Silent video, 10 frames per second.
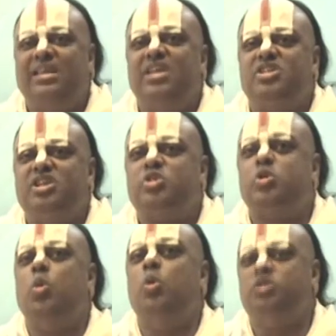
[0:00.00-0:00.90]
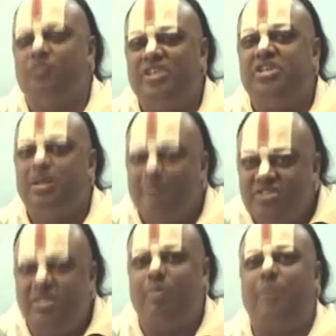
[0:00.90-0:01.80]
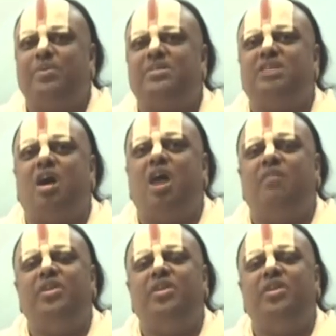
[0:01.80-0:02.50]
pantheistic schools which limits the purpose